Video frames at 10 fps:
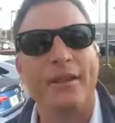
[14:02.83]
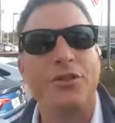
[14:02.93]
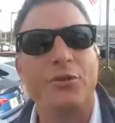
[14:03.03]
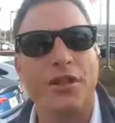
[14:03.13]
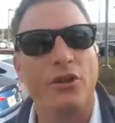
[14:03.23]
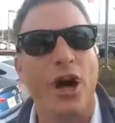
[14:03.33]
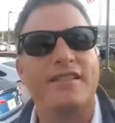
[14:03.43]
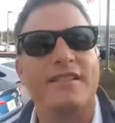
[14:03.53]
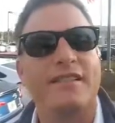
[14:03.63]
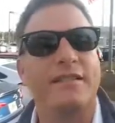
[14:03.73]
you the
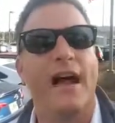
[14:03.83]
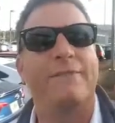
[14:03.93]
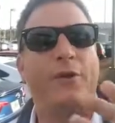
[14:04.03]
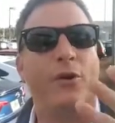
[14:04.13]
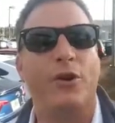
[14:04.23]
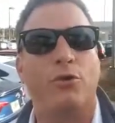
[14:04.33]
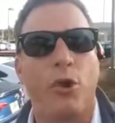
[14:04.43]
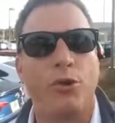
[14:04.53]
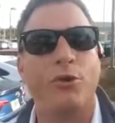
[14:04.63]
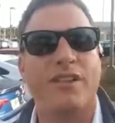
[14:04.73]
losses in life are going to
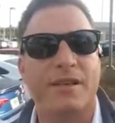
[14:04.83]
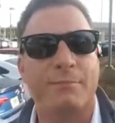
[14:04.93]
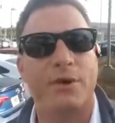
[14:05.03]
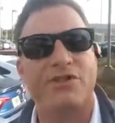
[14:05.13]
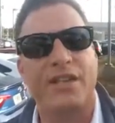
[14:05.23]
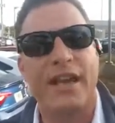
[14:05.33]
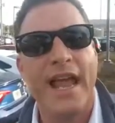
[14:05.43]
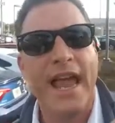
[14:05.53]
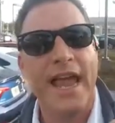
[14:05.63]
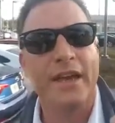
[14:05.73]
grow you as a person,
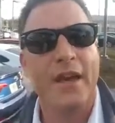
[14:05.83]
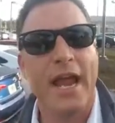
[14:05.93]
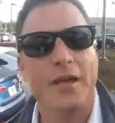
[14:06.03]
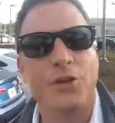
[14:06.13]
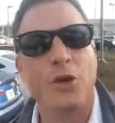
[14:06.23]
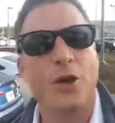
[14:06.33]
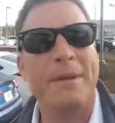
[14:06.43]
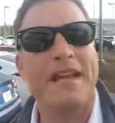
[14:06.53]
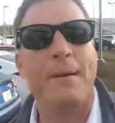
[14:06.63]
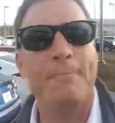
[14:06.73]
and you're going to
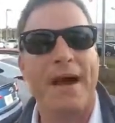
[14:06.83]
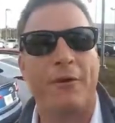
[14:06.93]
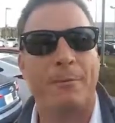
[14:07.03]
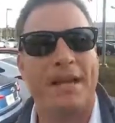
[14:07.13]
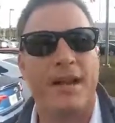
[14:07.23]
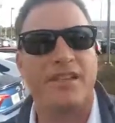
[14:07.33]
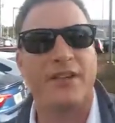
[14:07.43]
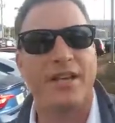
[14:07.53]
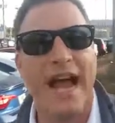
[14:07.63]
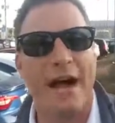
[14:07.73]
become better because of
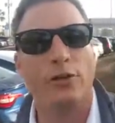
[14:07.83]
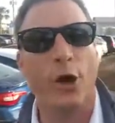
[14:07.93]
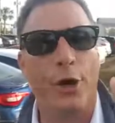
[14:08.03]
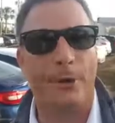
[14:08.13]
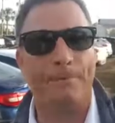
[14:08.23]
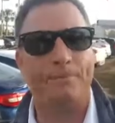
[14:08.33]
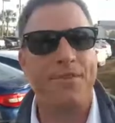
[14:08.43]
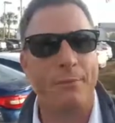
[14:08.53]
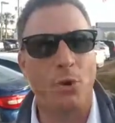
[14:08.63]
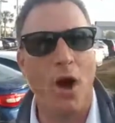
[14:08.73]
it. Now, learn.
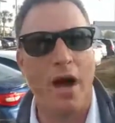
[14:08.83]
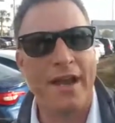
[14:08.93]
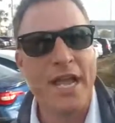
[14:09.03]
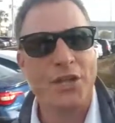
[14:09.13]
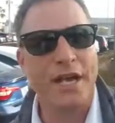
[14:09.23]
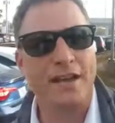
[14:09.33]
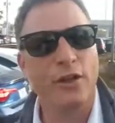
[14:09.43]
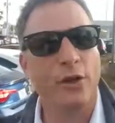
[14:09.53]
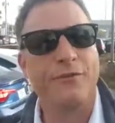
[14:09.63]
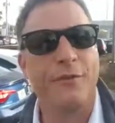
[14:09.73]
Number 1, you got to
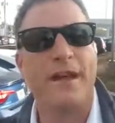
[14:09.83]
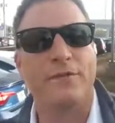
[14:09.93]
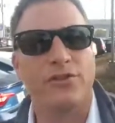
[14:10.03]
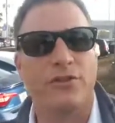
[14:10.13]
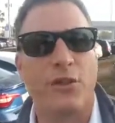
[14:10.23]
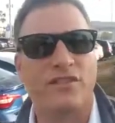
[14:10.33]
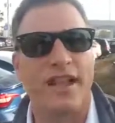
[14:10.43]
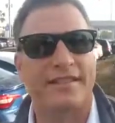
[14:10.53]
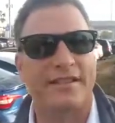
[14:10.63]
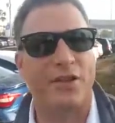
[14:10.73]
learn from those
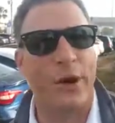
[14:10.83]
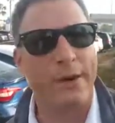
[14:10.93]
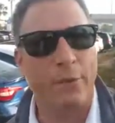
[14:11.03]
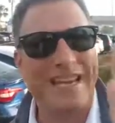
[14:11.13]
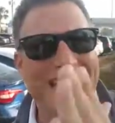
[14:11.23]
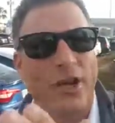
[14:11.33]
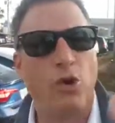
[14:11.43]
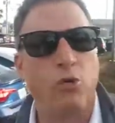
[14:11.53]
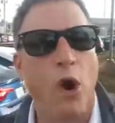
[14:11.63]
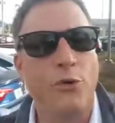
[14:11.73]
lessons. All right? We need to
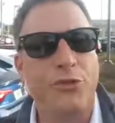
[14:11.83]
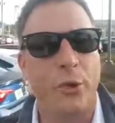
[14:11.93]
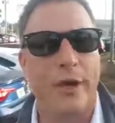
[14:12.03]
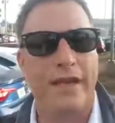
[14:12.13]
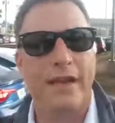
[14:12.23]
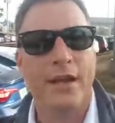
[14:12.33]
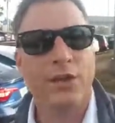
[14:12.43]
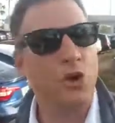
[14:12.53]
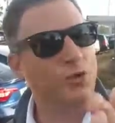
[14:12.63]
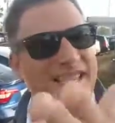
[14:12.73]
grow through it.
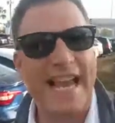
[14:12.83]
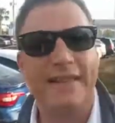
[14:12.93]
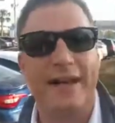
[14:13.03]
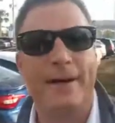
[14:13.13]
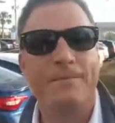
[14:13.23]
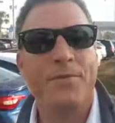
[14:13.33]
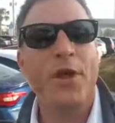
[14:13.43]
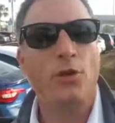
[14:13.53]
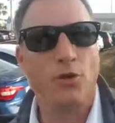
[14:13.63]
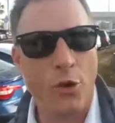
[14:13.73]
Don't stay there.
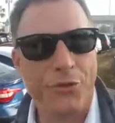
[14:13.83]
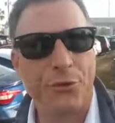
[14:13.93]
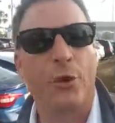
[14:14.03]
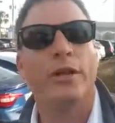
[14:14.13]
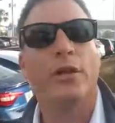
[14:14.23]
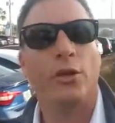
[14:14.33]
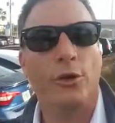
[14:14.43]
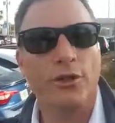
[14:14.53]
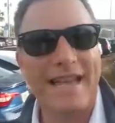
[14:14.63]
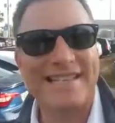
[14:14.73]
Grow through it.
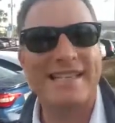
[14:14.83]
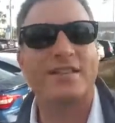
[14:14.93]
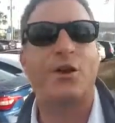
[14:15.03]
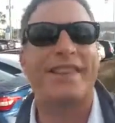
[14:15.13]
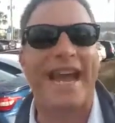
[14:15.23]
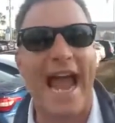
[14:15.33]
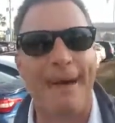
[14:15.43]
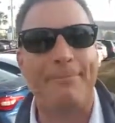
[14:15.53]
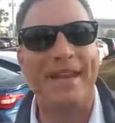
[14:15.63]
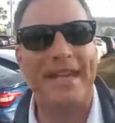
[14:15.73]
Learn lessons so when they
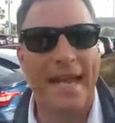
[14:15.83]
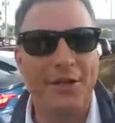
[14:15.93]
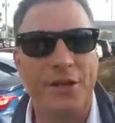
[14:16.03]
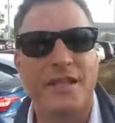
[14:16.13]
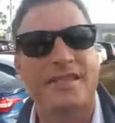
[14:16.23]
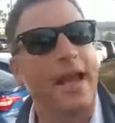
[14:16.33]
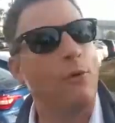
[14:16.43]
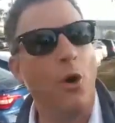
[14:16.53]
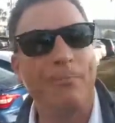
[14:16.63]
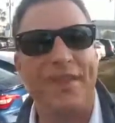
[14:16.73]
happen again, you can say,
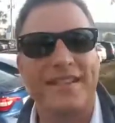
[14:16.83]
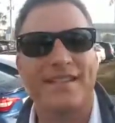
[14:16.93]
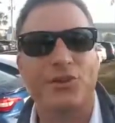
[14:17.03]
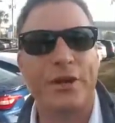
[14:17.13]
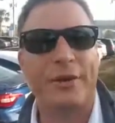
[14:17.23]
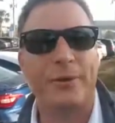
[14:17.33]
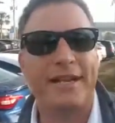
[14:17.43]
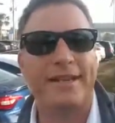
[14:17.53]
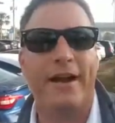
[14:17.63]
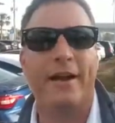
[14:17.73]
whoop, that's a trigger
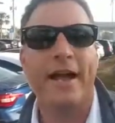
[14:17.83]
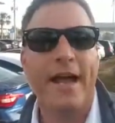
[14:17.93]
right there.